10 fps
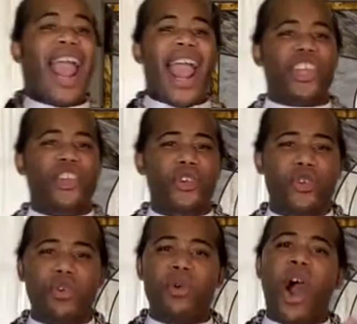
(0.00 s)
and
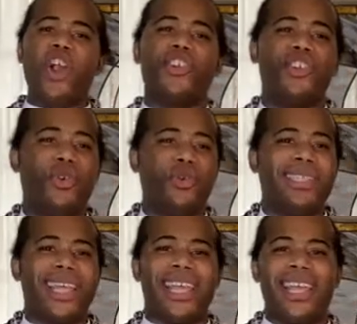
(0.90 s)
you are
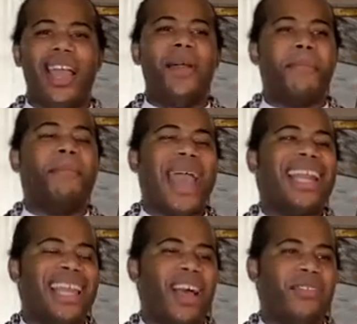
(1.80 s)
using
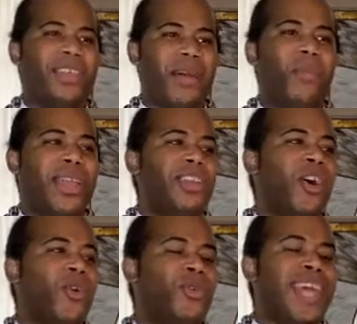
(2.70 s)
many of them. We
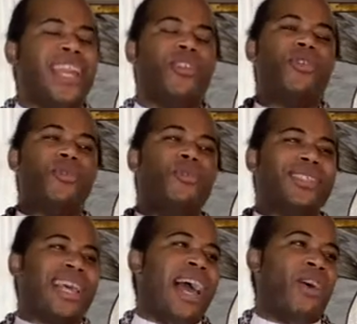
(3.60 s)
know that in
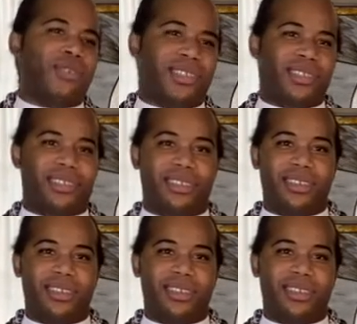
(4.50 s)
whose house?